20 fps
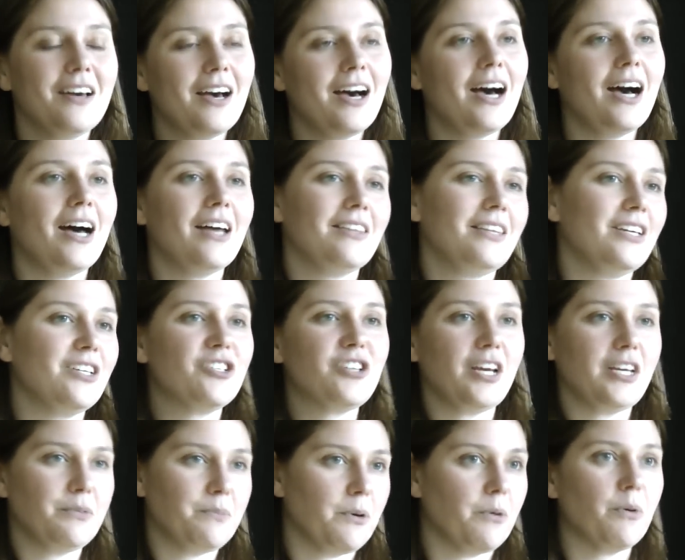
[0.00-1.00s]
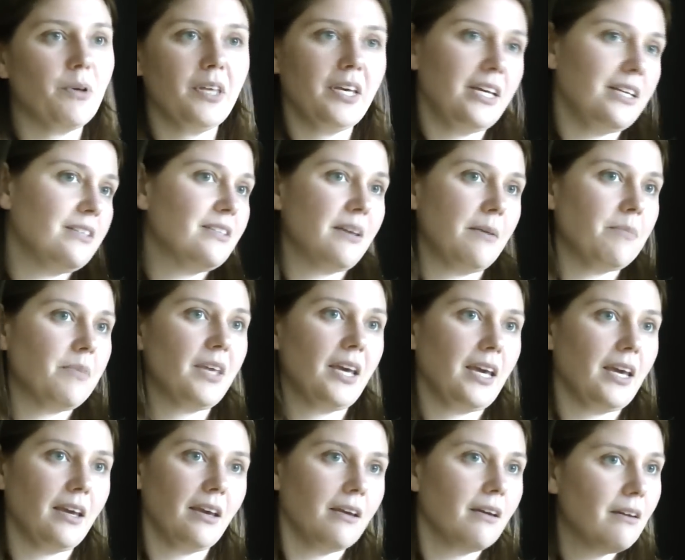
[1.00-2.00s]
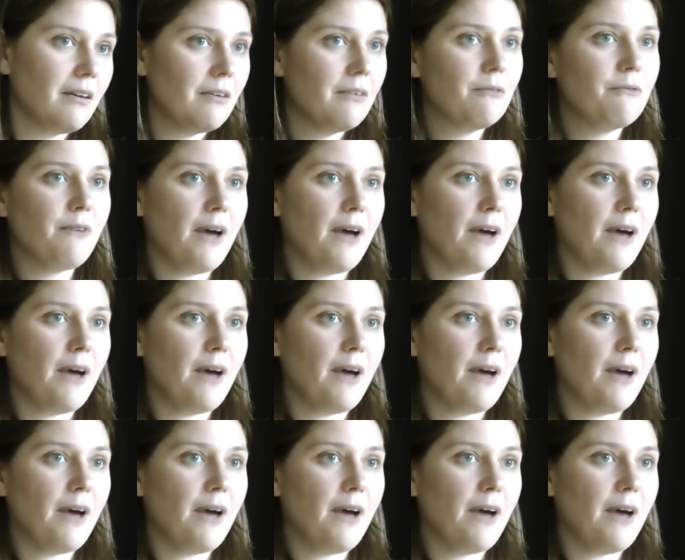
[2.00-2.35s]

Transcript: that Shakespeare really is something